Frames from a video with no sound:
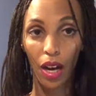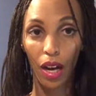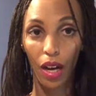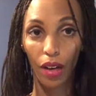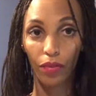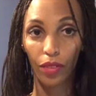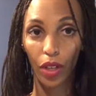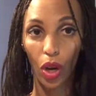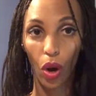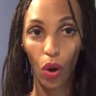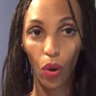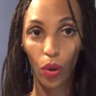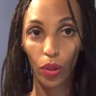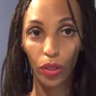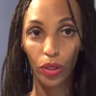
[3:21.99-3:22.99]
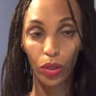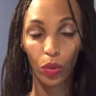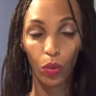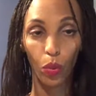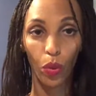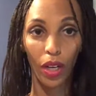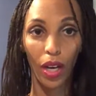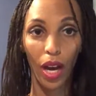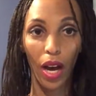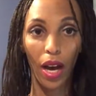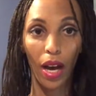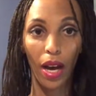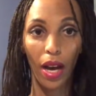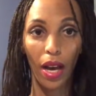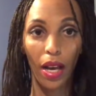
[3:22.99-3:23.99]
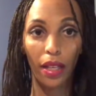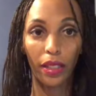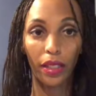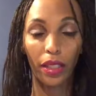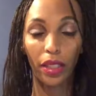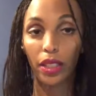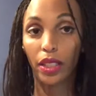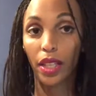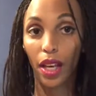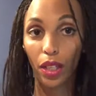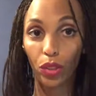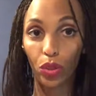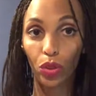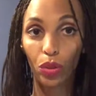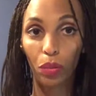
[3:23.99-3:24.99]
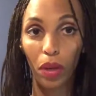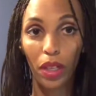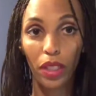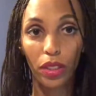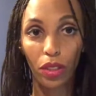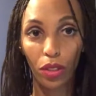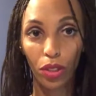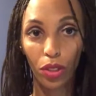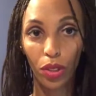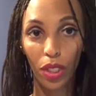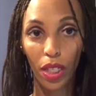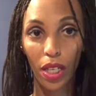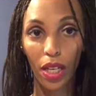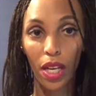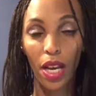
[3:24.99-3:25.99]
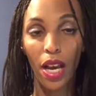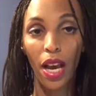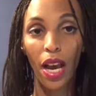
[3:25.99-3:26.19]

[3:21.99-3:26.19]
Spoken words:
of the cost when I scheduled my surgery,